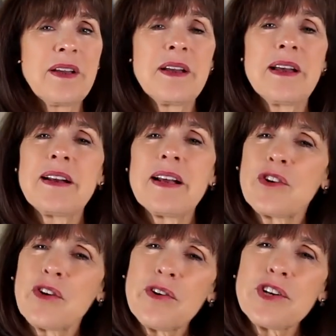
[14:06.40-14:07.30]
And I
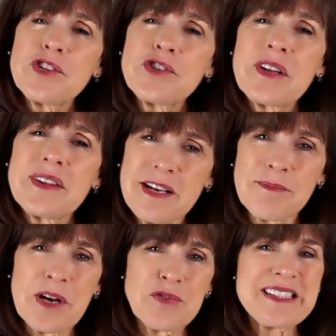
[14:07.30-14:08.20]
encourage you to think
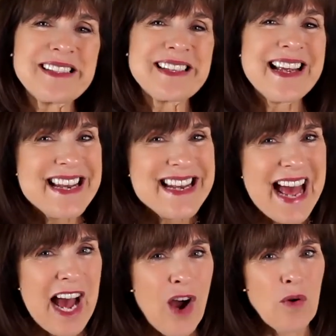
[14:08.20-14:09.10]
about this
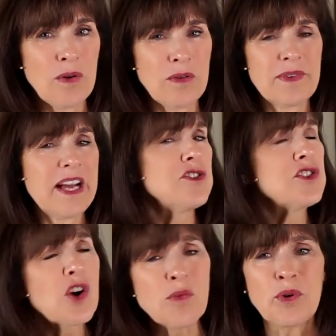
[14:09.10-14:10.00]
now and
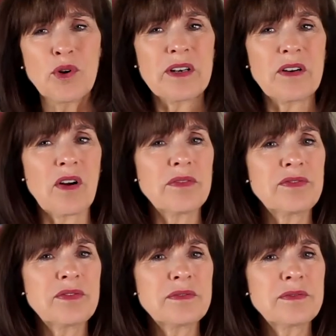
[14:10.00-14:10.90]
don't put it off.
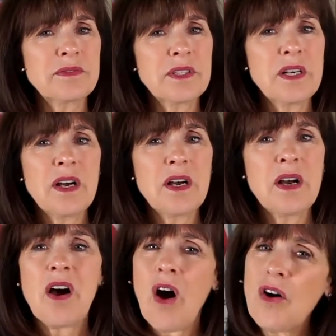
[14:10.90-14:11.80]

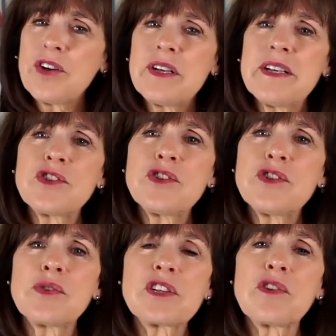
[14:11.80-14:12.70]
All you need to
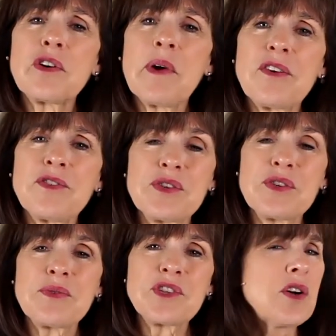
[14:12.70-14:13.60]
do is look around
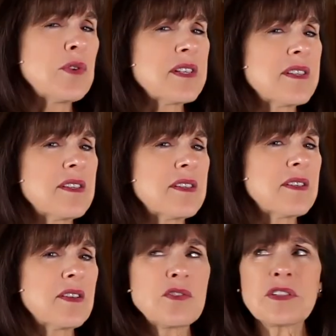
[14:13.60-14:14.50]
you to
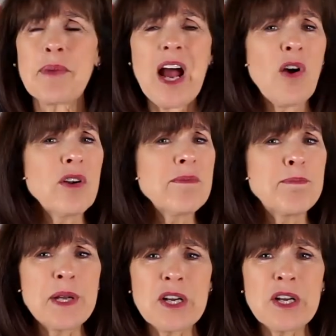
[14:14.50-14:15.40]
notice there's a power
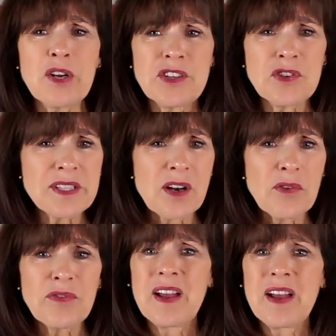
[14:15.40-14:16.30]
bigger than
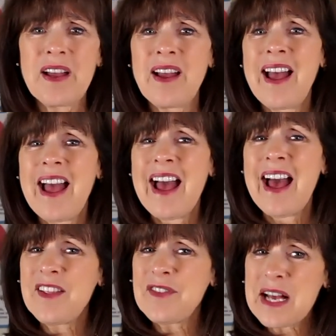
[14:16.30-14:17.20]
yourself.
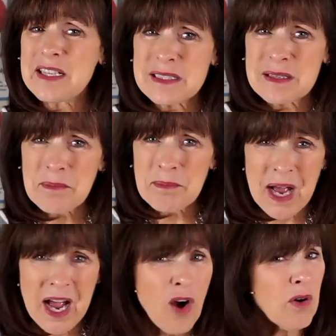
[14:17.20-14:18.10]
And that's
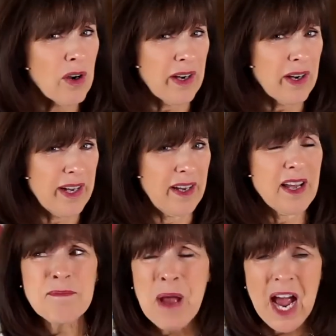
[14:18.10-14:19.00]
empowering in